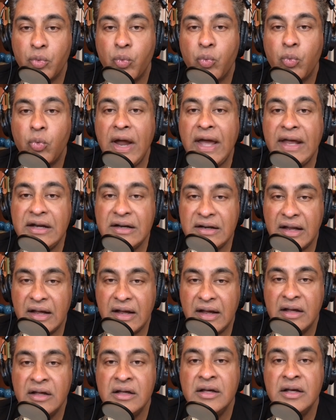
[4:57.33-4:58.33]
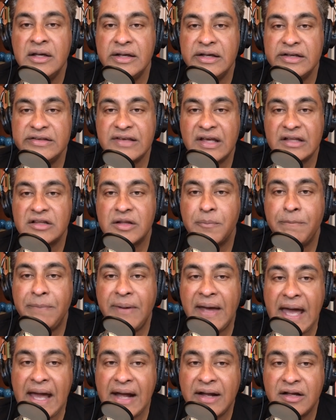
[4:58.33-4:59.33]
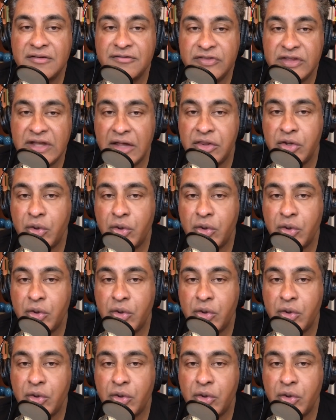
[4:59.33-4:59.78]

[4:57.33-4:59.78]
retina is at the back of the eye.